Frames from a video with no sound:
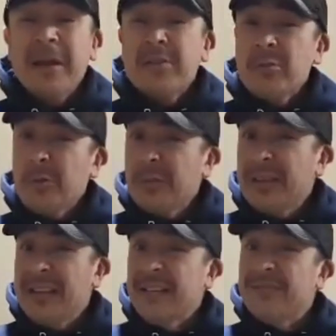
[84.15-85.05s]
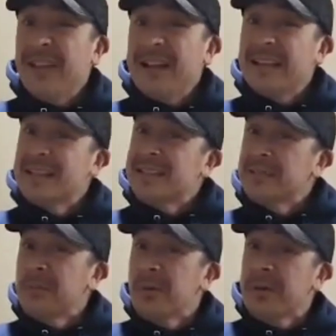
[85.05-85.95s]
Normally I fly into
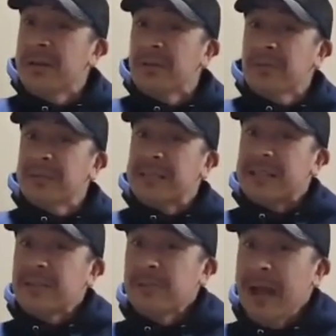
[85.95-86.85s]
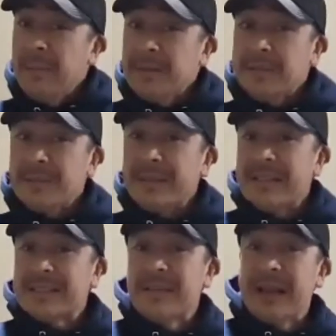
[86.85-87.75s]
Des Moines or Cedar Rapids, but
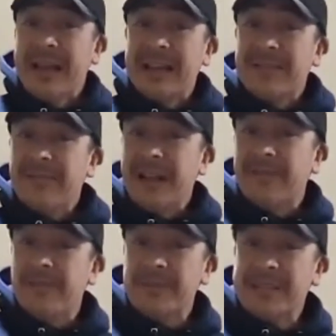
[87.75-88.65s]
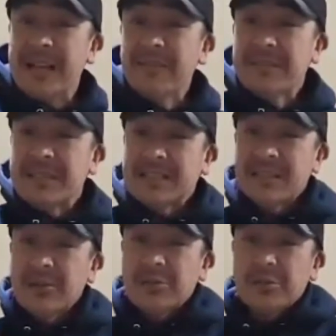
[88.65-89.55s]
this time I had to fly from San
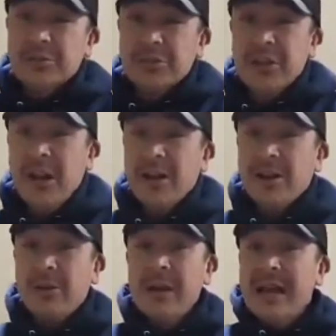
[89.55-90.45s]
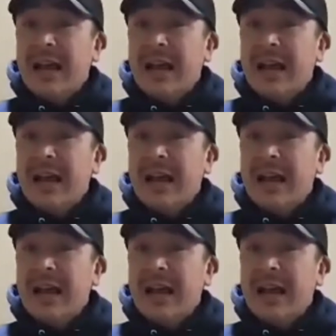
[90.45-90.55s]
Francisco to Chicago.